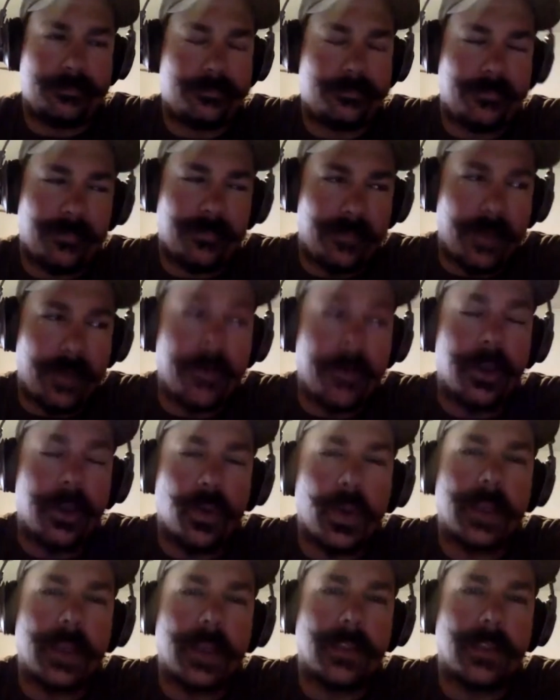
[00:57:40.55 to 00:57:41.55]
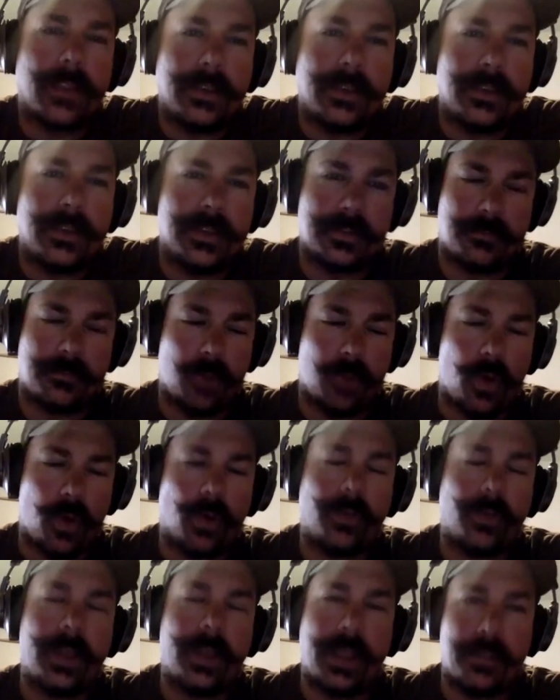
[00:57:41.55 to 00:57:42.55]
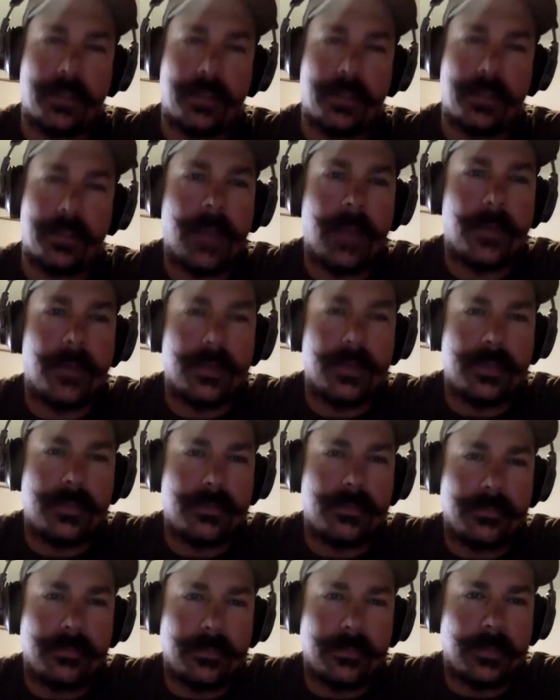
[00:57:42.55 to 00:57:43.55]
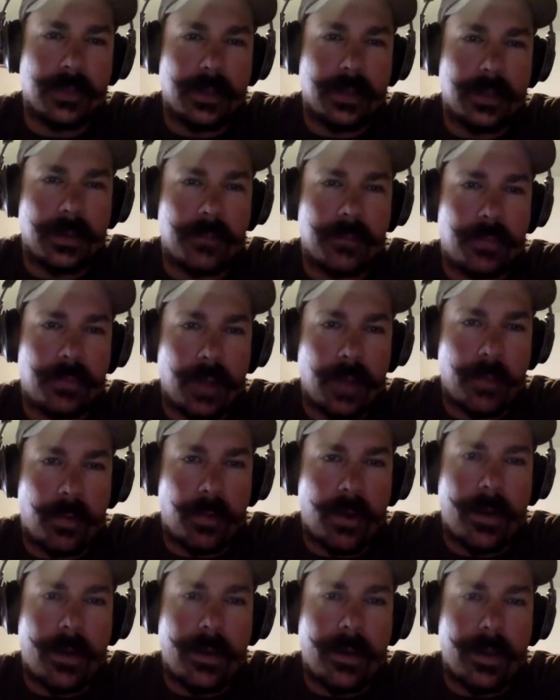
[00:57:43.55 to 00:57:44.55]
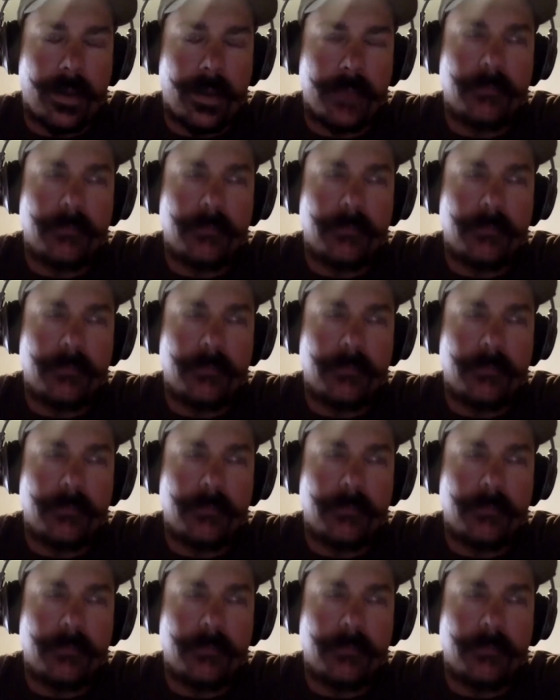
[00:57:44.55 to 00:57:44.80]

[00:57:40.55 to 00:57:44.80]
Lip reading: very quickly, just holding and playing with a broadhead,